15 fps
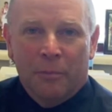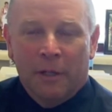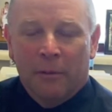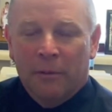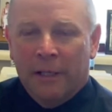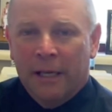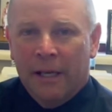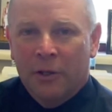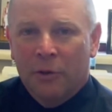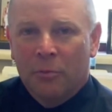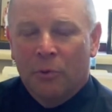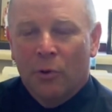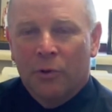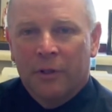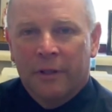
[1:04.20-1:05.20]
and be able to handle
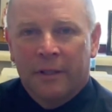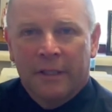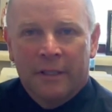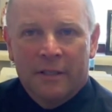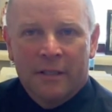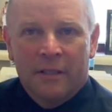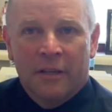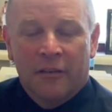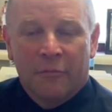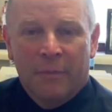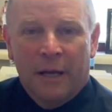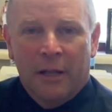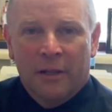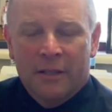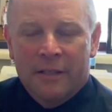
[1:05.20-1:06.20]
both, I think is a tough
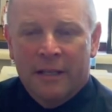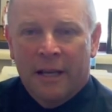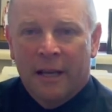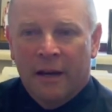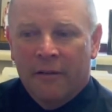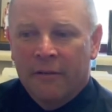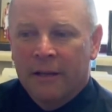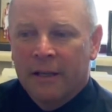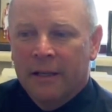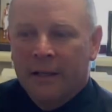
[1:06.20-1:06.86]
balance to have.